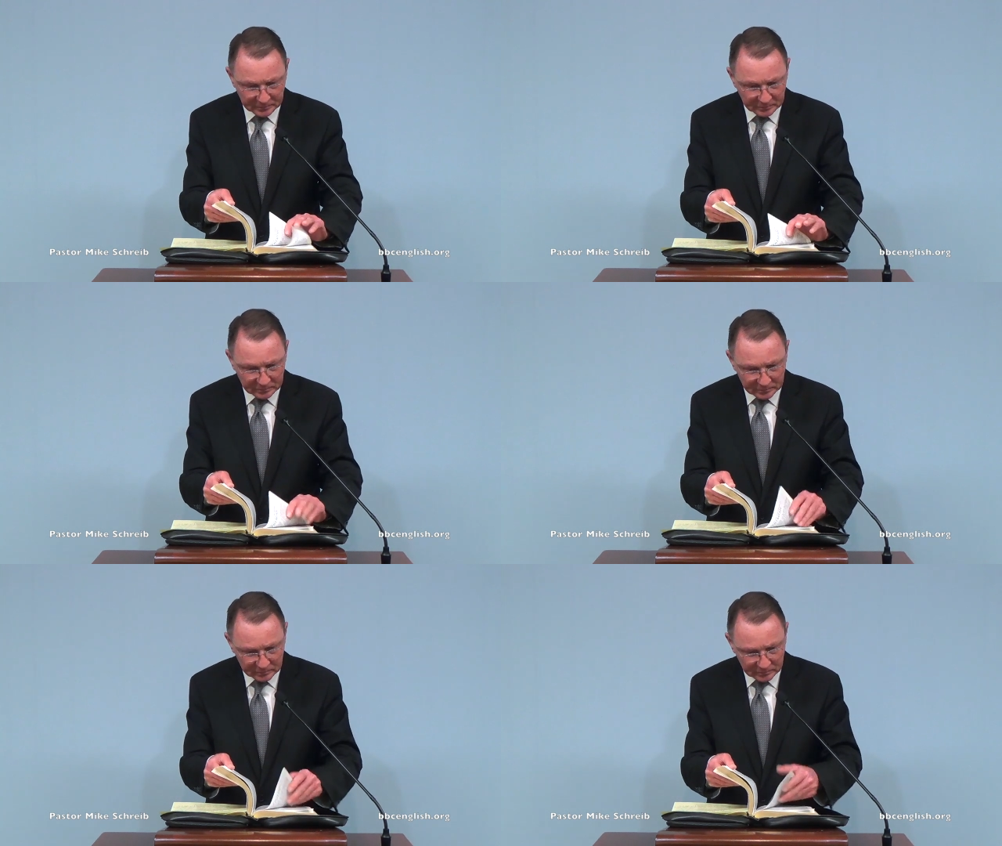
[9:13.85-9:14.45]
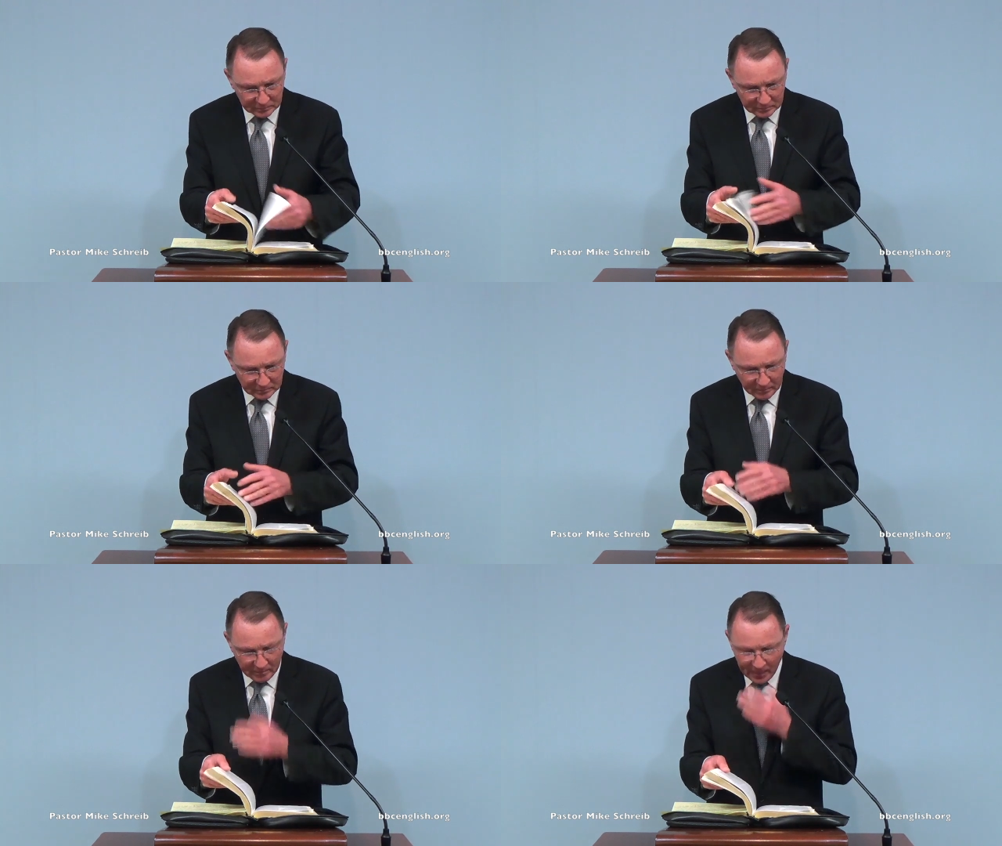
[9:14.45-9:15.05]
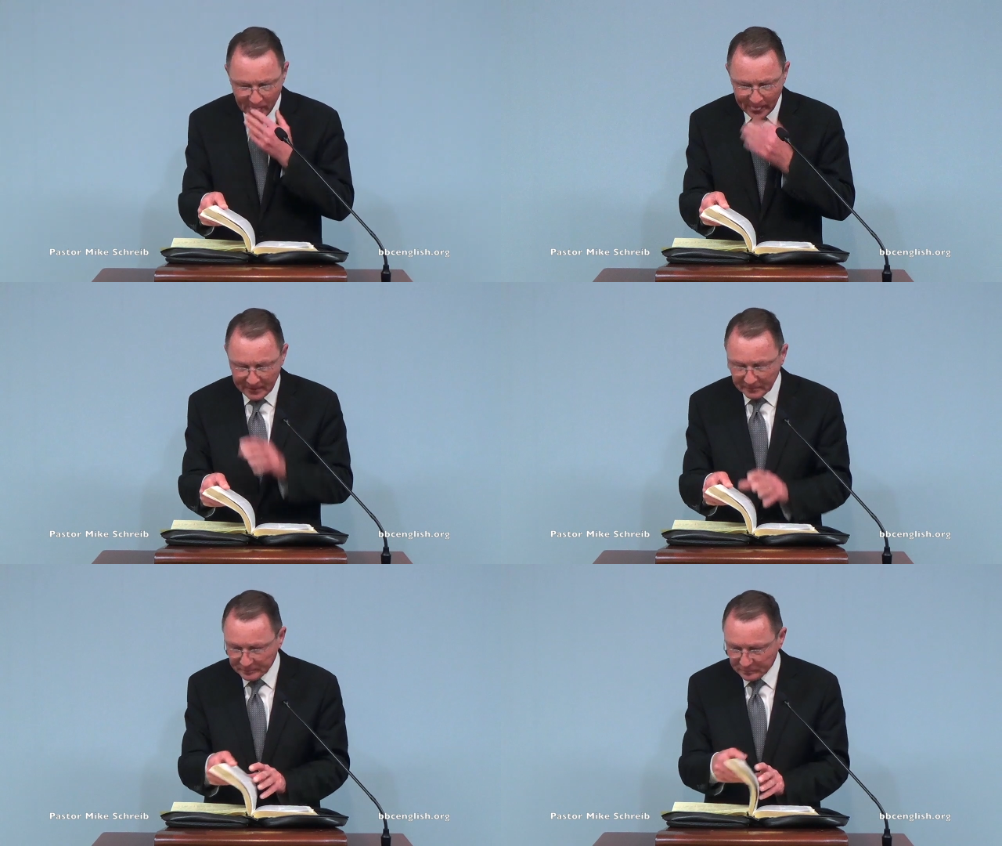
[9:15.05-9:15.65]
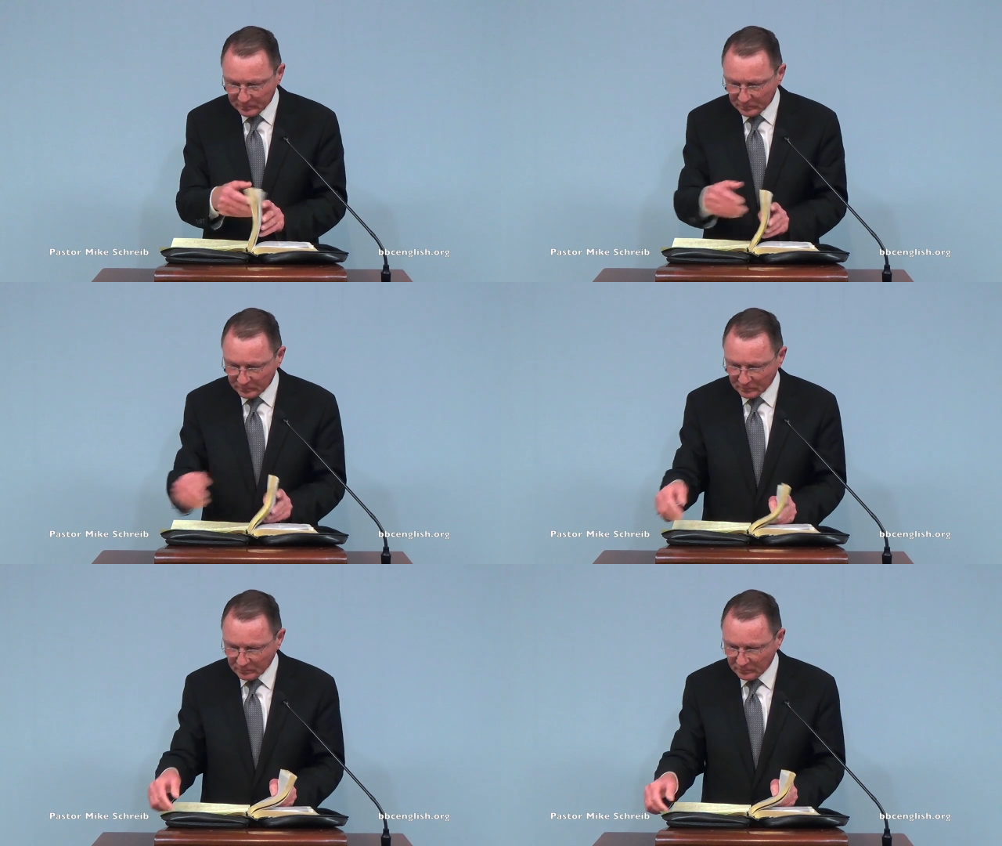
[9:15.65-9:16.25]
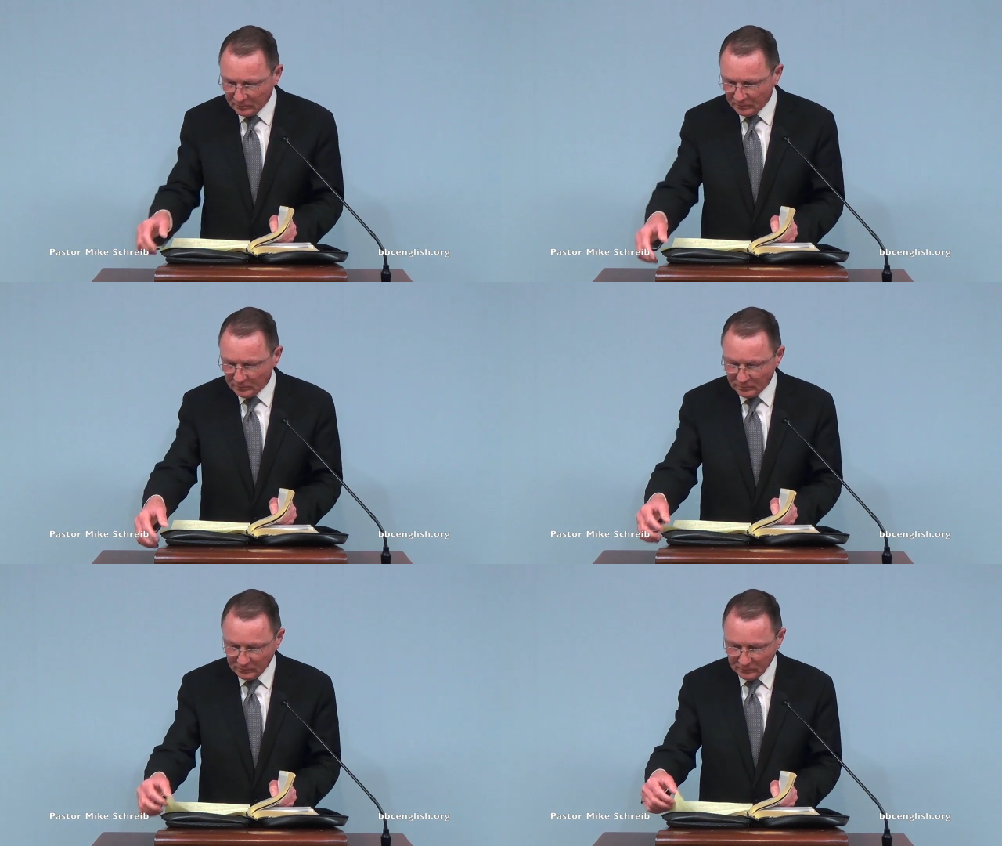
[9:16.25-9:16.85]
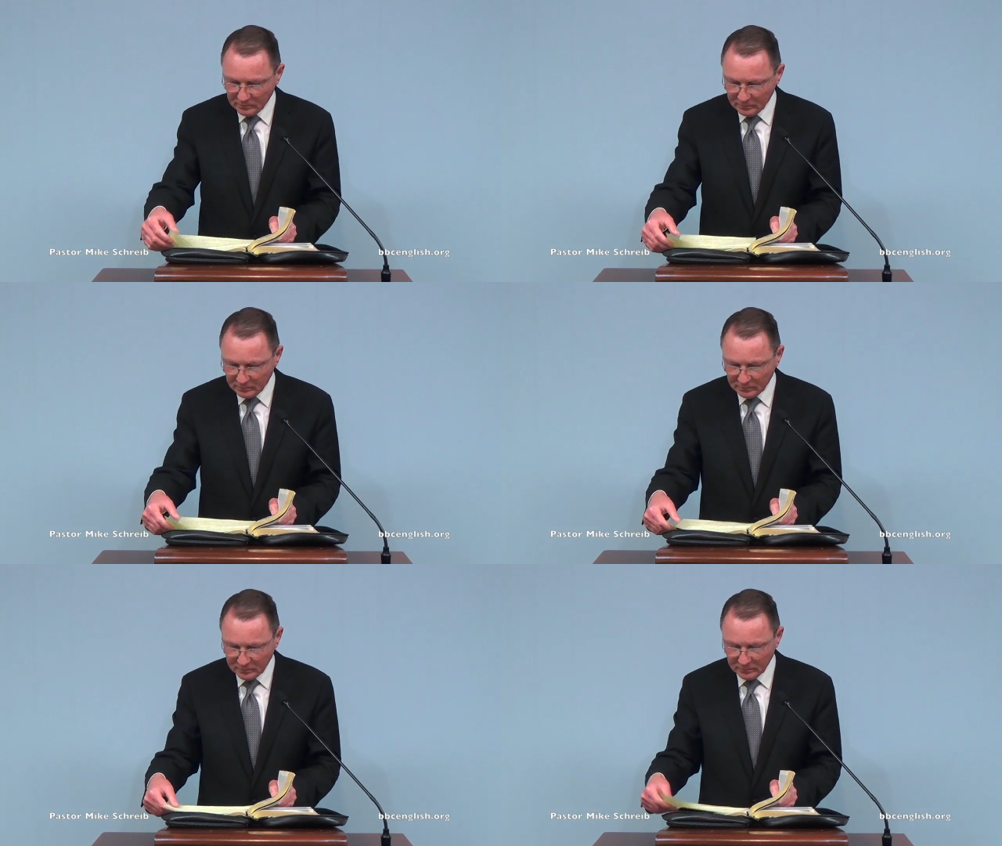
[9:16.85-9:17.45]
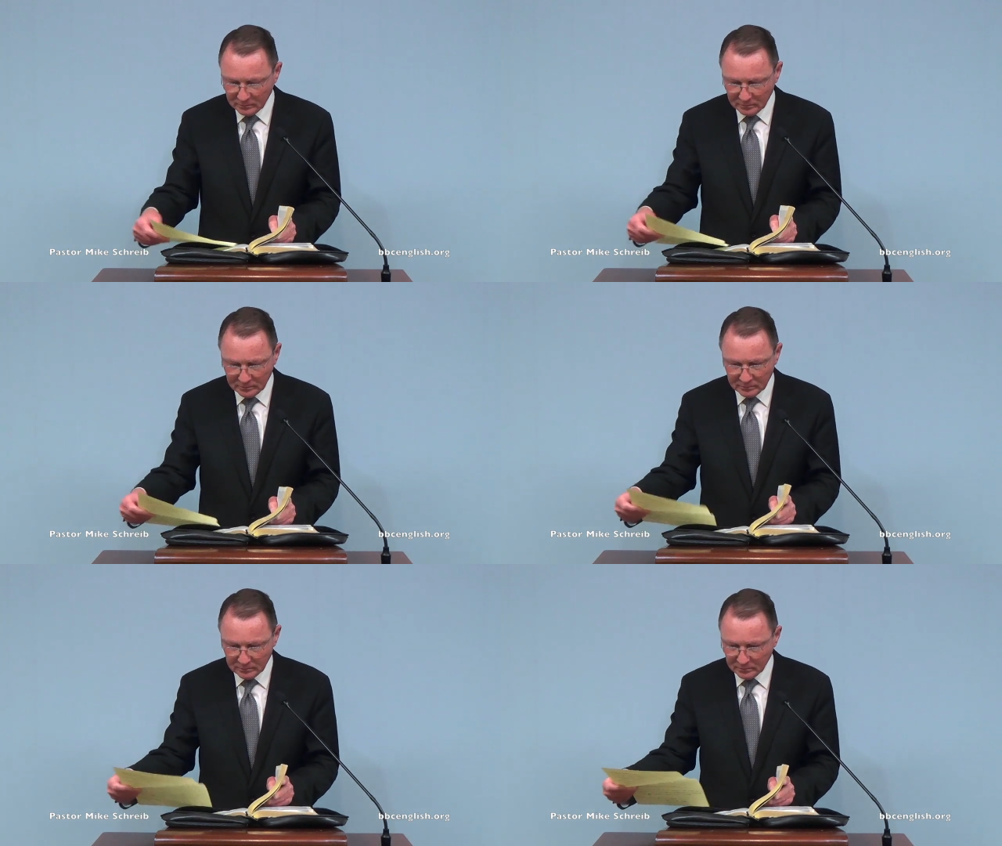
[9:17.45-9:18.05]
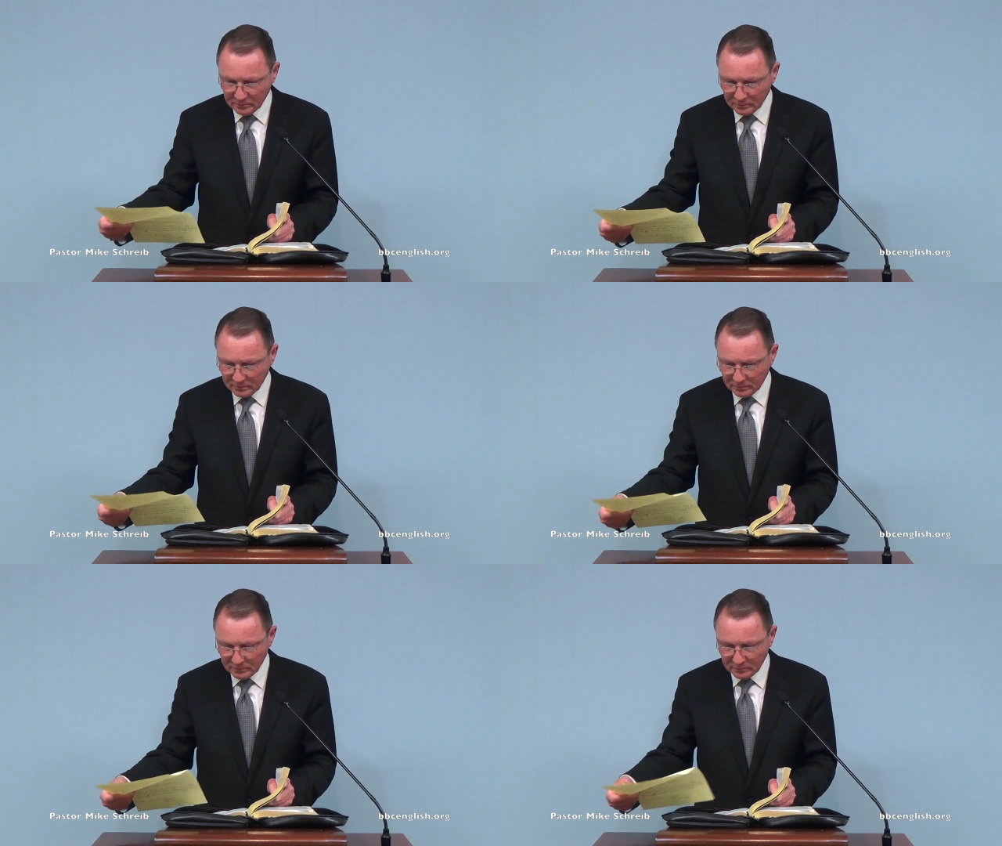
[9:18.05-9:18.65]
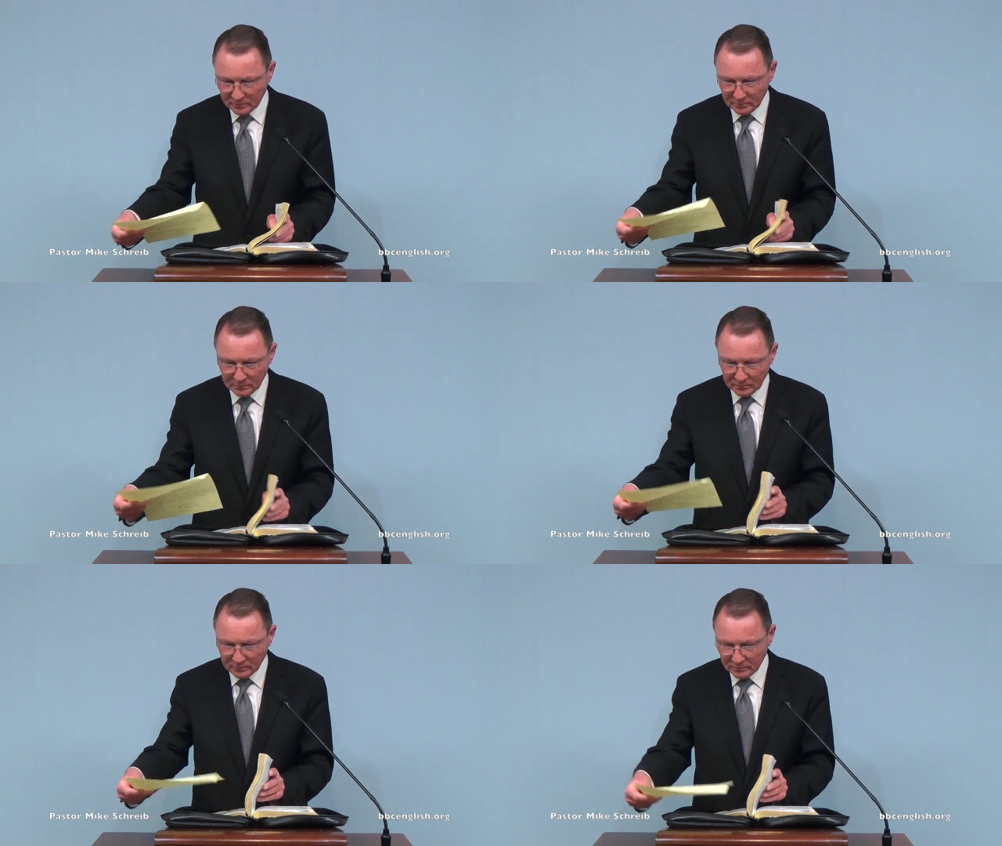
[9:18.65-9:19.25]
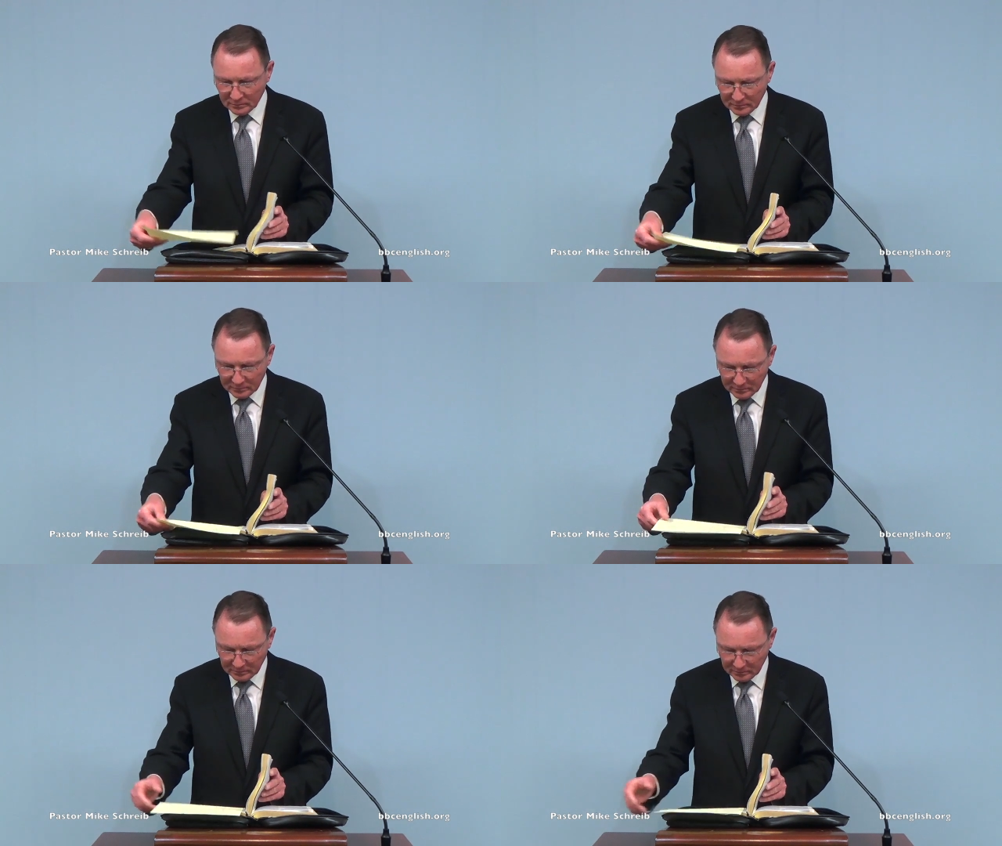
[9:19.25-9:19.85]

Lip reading: No one is speaking in this clip.